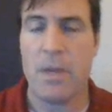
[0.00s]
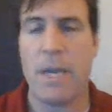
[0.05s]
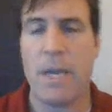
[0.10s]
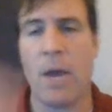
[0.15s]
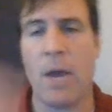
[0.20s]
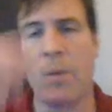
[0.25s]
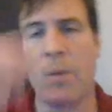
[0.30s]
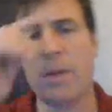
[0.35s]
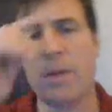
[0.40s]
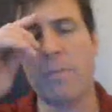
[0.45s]

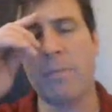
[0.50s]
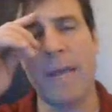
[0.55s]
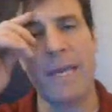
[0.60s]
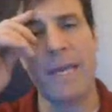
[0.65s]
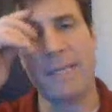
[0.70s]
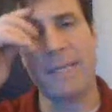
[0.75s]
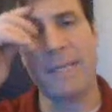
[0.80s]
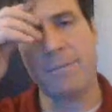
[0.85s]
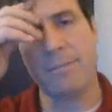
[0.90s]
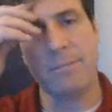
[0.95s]
Now we could
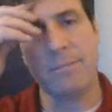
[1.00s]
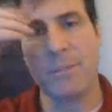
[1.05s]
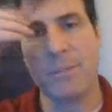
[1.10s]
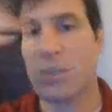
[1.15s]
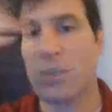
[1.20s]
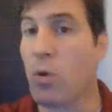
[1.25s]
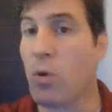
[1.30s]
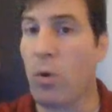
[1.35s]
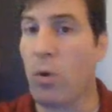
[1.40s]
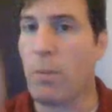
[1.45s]
make it
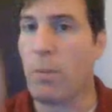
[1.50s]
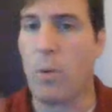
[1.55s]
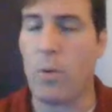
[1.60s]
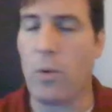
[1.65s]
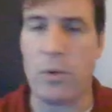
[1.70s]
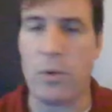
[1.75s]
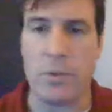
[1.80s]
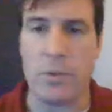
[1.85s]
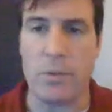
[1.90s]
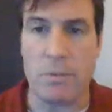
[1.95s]

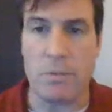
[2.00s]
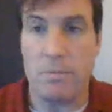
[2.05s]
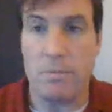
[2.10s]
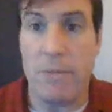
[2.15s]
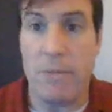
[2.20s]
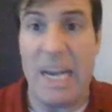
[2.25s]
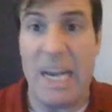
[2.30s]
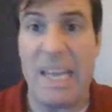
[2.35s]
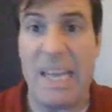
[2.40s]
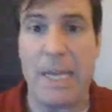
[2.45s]
scoreboard or
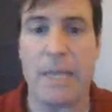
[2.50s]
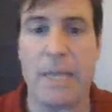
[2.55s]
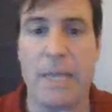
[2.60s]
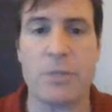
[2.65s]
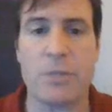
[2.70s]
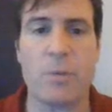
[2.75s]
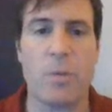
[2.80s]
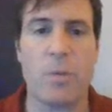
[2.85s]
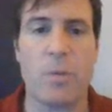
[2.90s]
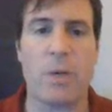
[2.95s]
anything
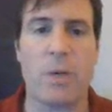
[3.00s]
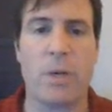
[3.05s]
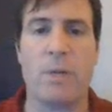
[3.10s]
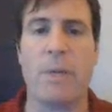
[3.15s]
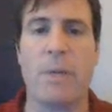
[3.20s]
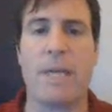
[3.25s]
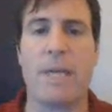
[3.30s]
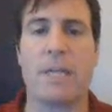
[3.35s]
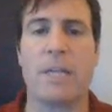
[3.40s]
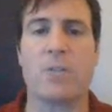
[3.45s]
else we wanted to
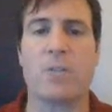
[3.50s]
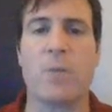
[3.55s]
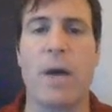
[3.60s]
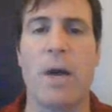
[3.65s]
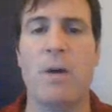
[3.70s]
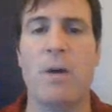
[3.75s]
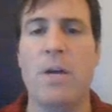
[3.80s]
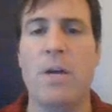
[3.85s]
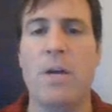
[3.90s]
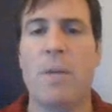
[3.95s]
make it as
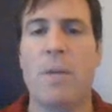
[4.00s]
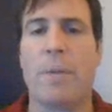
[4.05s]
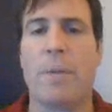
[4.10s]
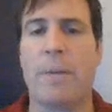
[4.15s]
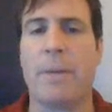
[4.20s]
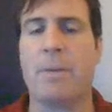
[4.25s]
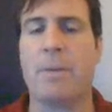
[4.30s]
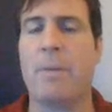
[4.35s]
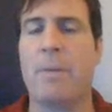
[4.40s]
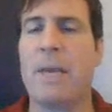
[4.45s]
well. But
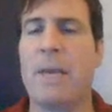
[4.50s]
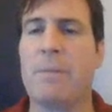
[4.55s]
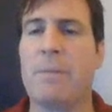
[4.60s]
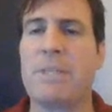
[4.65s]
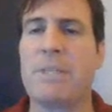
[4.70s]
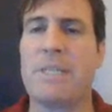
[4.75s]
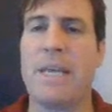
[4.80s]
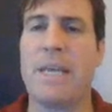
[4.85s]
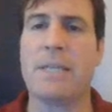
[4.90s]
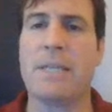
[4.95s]
I'm going to make it
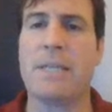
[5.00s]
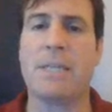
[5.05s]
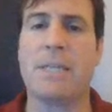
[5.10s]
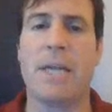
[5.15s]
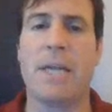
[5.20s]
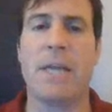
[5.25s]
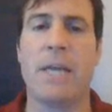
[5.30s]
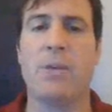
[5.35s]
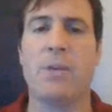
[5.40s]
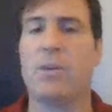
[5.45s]
mistakes
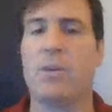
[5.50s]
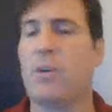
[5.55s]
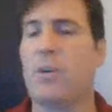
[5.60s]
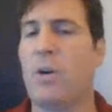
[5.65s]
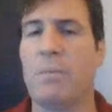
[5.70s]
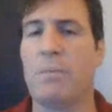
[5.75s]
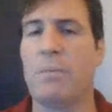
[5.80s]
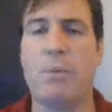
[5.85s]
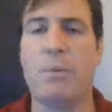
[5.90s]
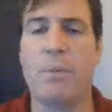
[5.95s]
today. You could
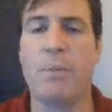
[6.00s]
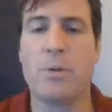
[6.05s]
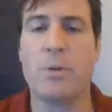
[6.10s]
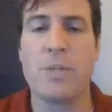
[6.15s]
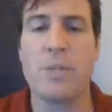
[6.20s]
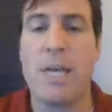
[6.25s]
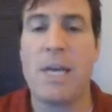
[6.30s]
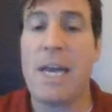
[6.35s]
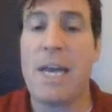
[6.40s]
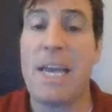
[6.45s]
call it boo
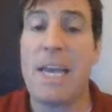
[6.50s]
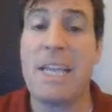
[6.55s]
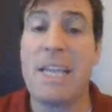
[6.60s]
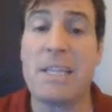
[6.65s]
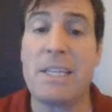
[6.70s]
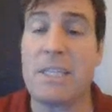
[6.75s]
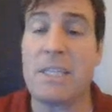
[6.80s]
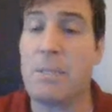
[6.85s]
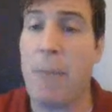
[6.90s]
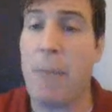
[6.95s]
boos. It
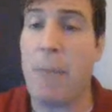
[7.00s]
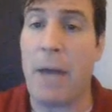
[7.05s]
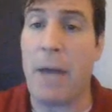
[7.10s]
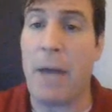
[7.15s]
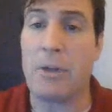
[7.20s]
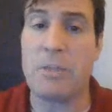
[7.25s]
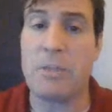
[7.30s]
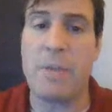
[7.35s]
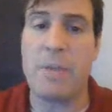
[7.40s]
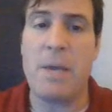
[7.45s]
doesn't
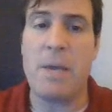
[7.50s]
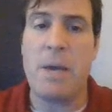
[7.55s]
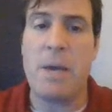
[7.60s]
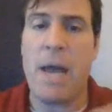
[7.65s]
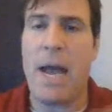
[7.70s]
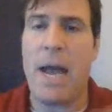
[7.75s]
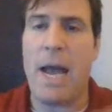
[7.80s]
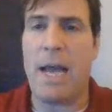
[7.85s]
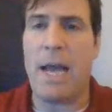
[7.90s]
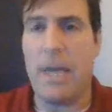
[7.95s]
matter to me.
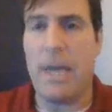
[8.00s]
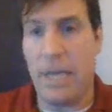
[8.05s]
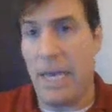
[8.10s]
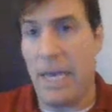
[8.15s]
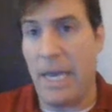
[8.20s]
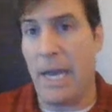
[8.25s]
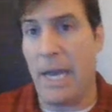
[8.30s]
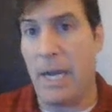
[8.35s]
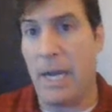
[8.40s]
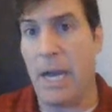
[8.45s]

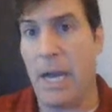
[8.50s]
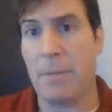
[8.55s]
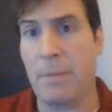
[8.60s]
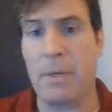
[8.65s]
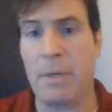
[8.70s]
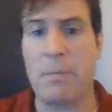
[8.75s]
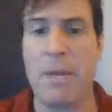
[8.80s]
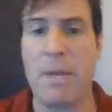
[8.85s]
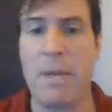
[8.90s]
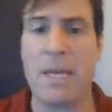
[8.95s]
Again, I'm
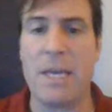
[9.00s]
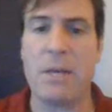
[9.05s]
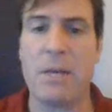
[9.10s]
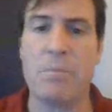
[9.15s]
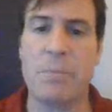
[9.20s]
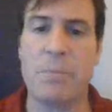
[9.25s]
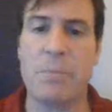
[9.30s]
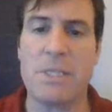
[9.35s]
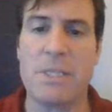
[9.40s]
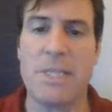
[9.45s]
going to make
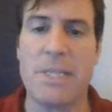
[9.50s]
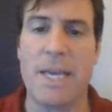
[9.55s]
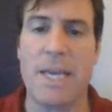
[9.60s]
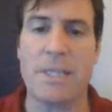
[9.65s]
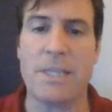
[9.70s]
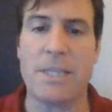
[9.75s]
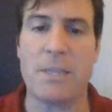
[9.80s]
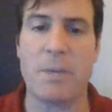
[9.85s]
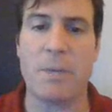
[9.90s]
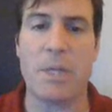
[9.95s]

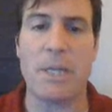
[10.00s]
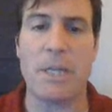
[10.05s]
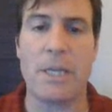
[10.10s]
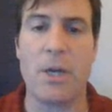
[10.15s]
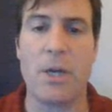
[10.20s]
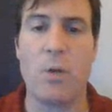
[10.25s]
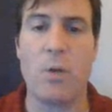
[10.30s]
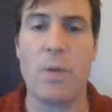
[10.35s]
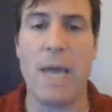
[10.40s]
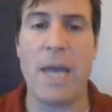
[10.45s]
mistakes. I'm going to click
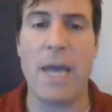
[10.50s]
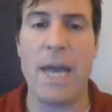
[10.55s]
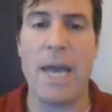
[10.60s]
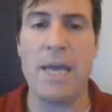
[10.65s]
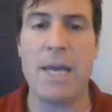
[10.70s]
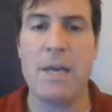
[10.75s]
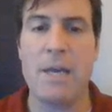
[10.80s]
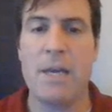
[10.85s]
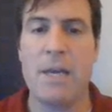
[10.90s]
OK.